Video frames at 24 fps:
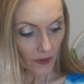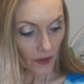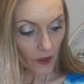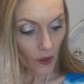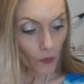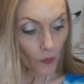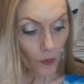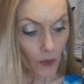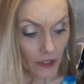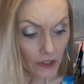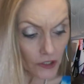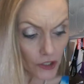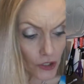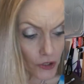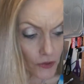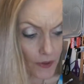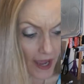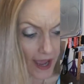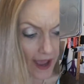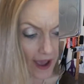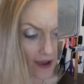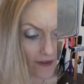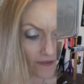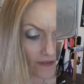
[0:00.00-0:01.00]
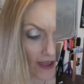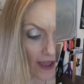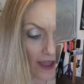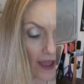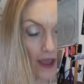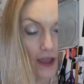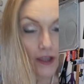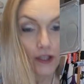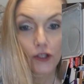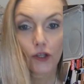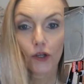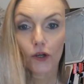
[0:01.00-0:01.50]
Once you have
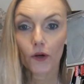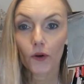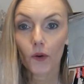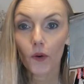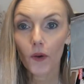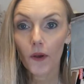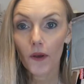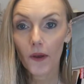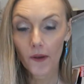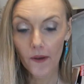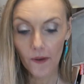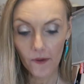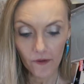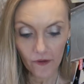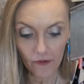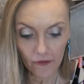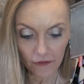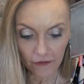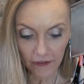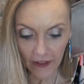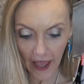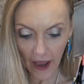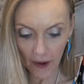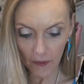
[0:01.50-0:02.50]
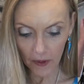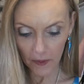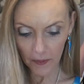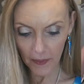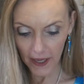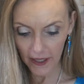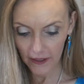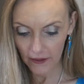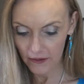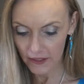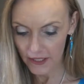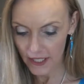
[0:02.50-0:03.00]
your flower
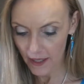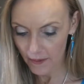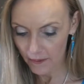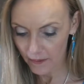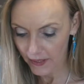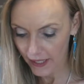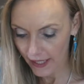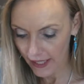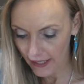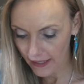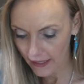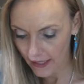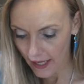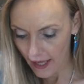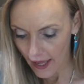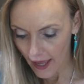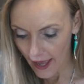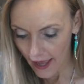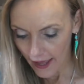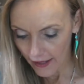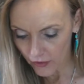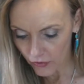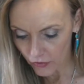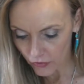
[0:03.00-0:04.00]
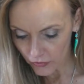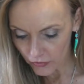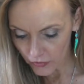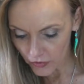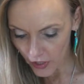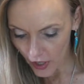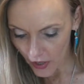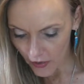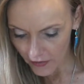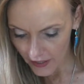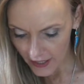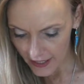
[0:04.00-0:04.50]
petal template, you'll
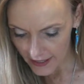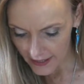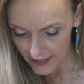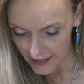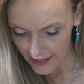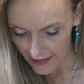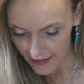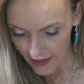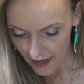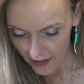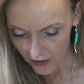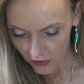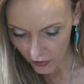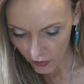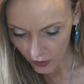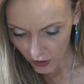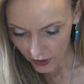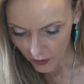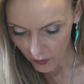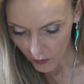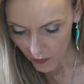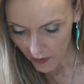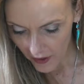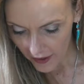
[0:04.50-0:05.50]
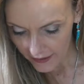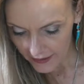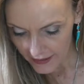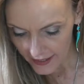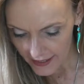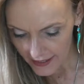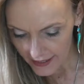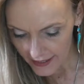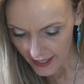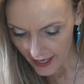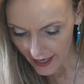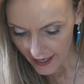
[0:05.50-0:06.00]
notice that you're going to want the
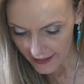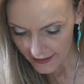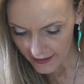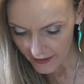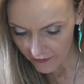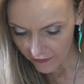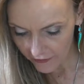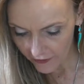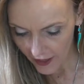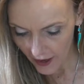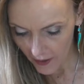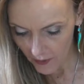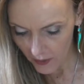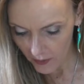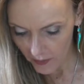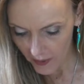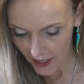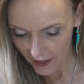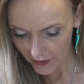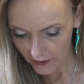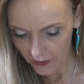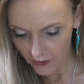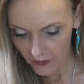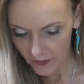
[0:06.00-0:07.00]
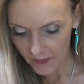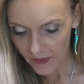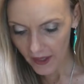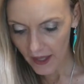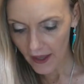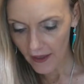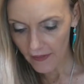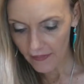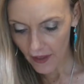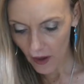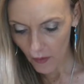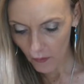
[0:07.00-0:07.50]
size of flower petal
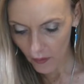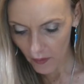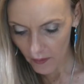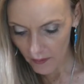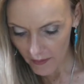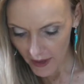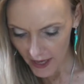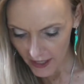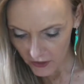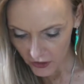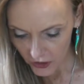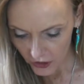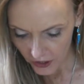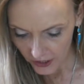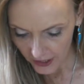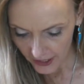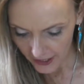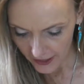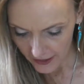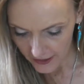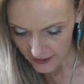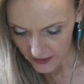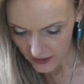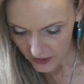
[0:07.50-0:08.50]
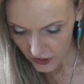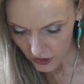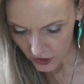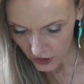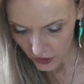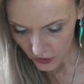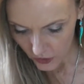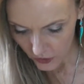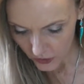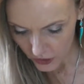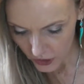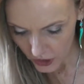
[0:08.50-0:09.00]
that will measure against
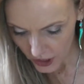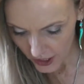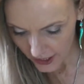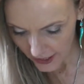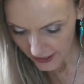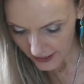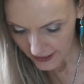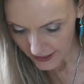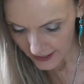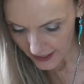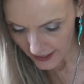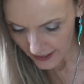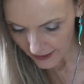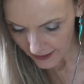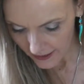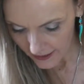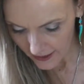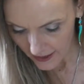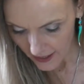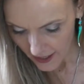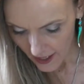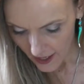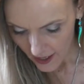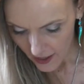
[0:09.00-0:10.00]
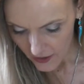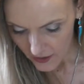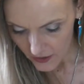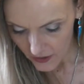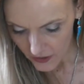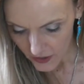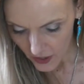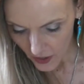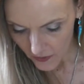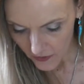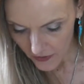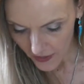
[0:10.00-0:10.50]
your chicken tin
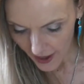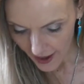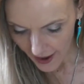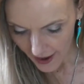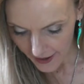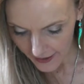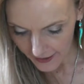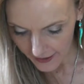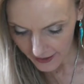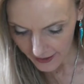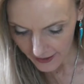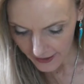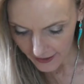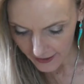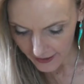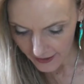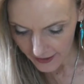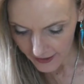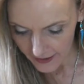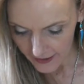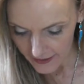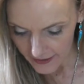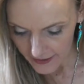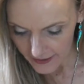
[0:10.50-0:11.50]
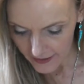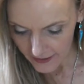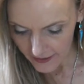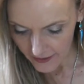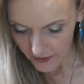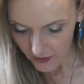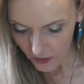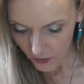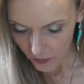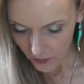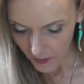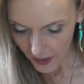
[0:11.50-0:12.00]
so that it is
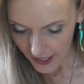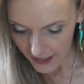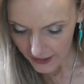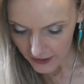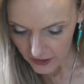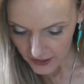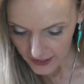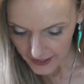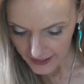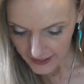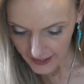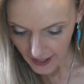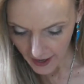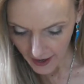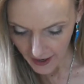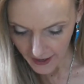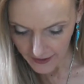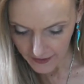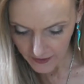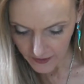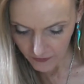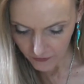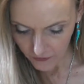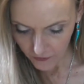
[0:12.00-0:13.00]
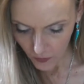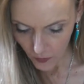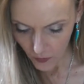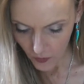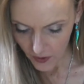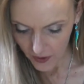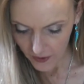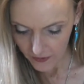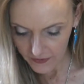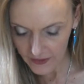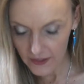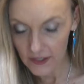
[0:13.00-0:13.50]
the right size
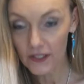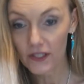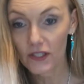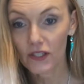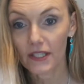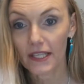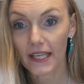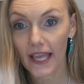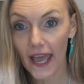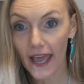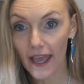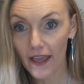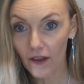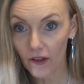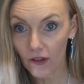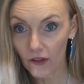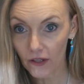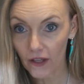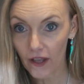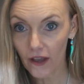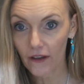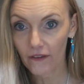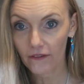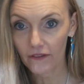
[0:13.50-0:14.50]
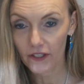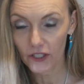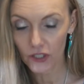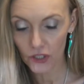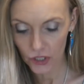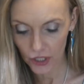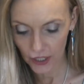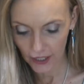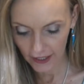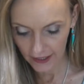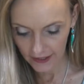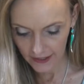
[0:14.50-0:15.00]
for the scale of the
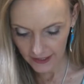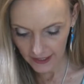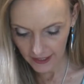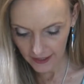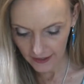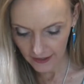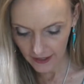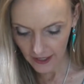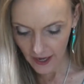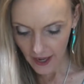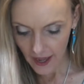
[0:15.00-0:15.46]
chicken tin.